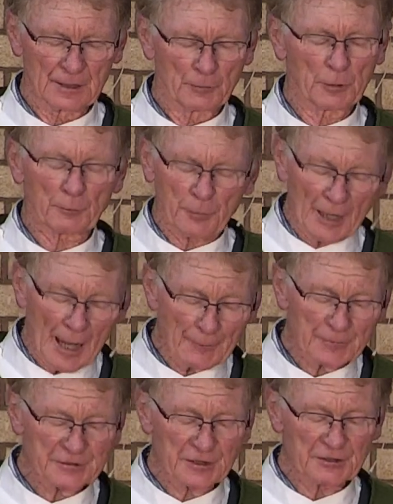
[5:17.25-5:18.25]
But
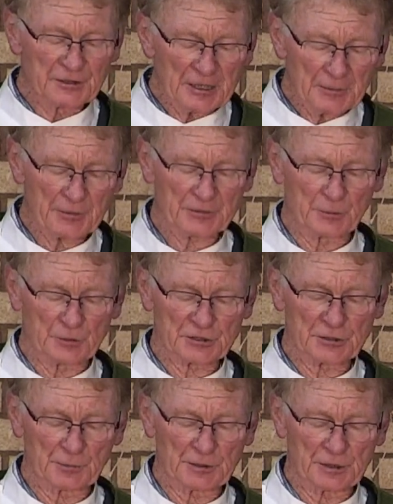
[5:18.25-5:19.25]
perhaps the deepest
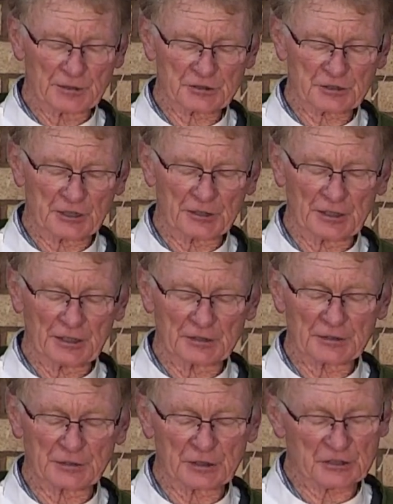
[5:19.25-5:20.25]
wisdom in this Sunday is
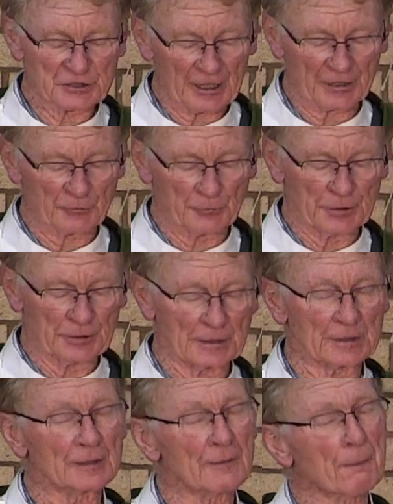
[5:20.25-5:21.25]
in the second
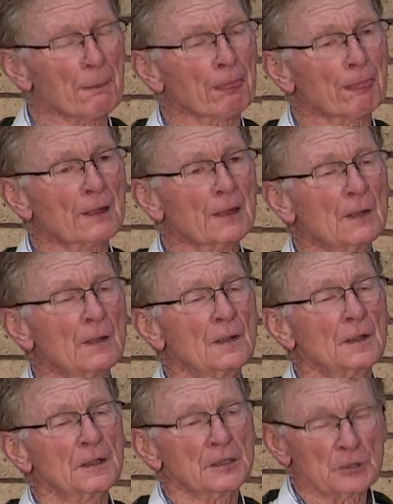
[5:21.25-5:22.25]
reading.
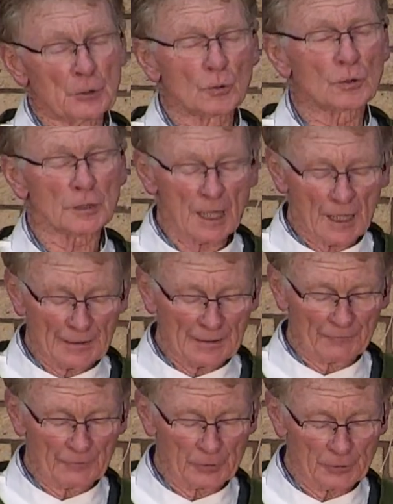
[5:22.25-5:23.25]
You or I
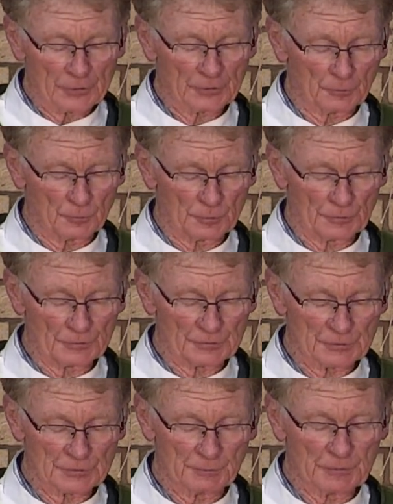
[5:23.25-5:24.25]
have heard the
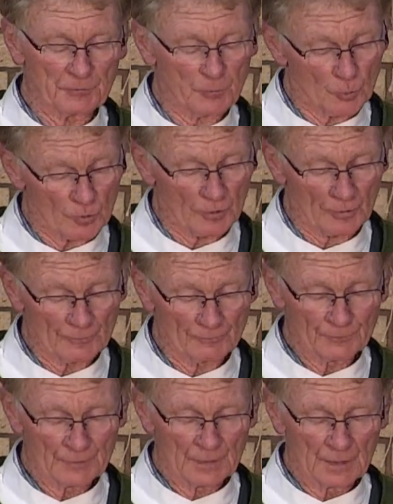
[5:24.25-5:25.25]
words before.
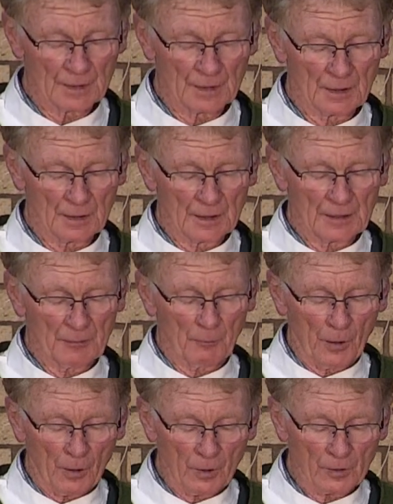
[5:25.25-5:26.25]

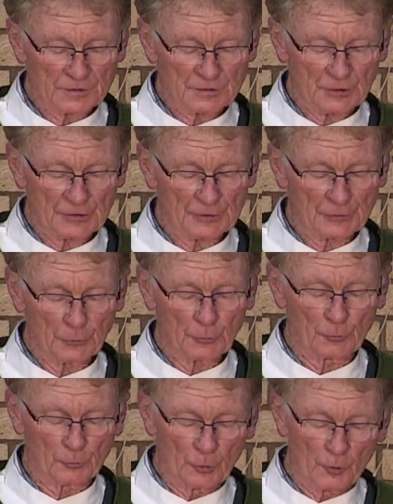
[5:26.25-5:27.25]
Paul's letter to the
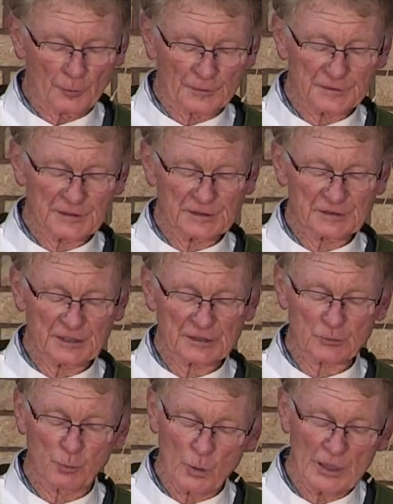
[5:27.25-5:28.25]
Romans, he
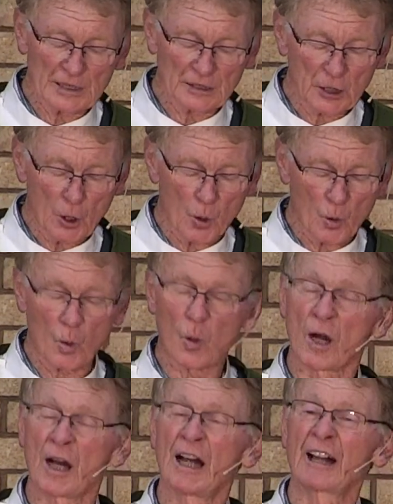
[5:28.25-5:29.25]
says, "We know
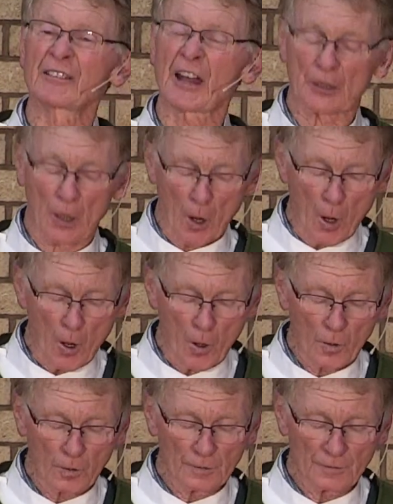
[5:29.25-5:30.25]
that
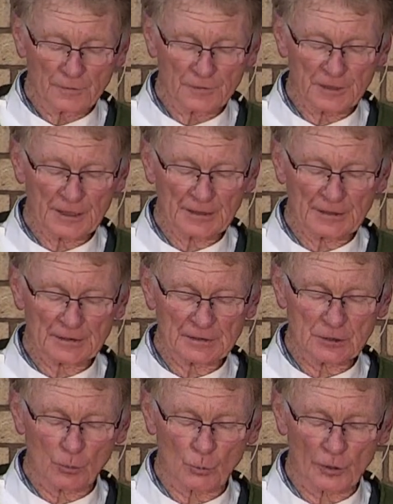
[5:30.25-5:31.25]
all
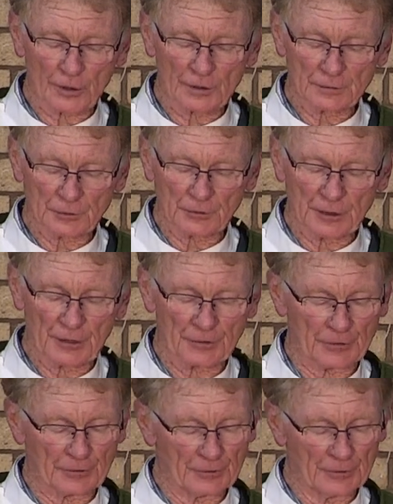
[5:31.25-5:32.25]
things work
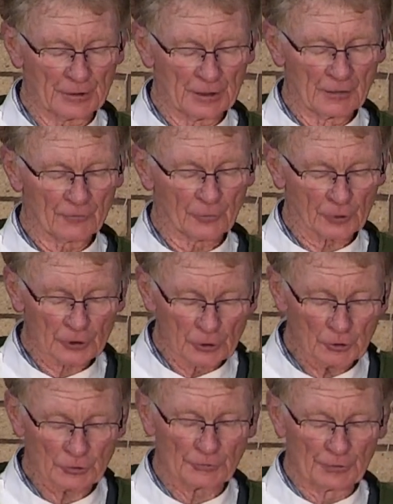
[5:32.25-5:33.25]
together for
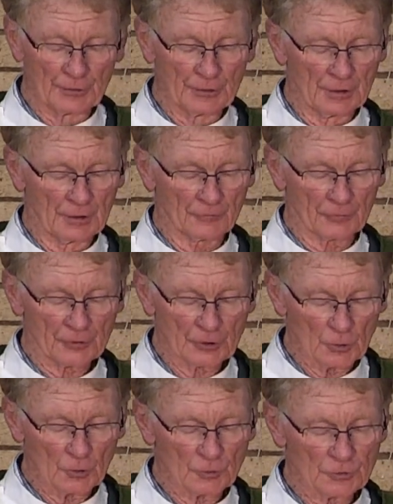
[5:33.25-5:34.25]
good for
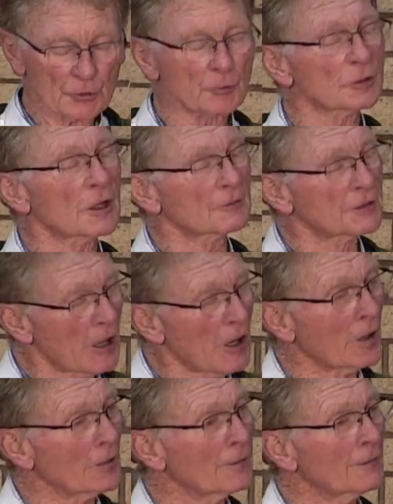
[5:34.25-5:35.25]
those who love
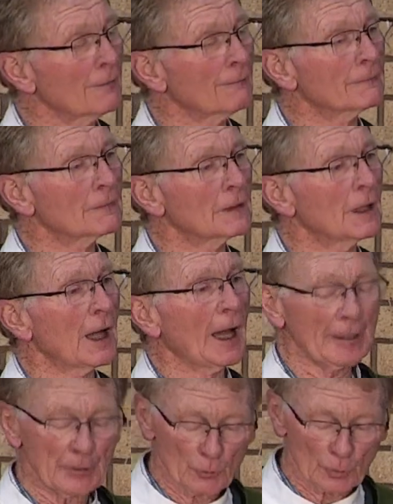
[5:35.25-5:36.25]
God
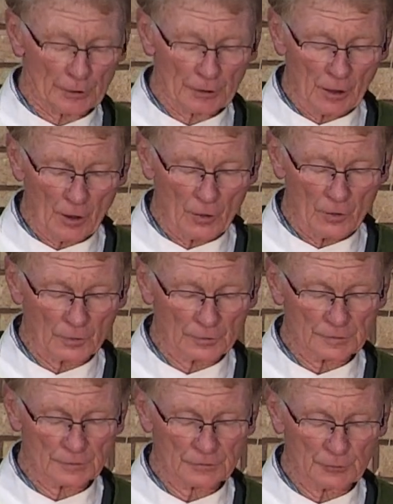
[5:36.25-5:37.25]
and who are
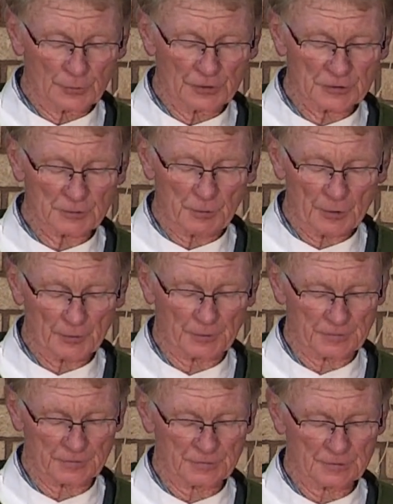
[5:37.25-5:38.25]
called to his
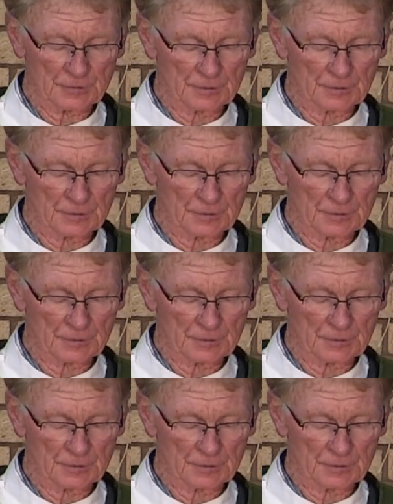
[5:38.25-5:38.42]
purpose."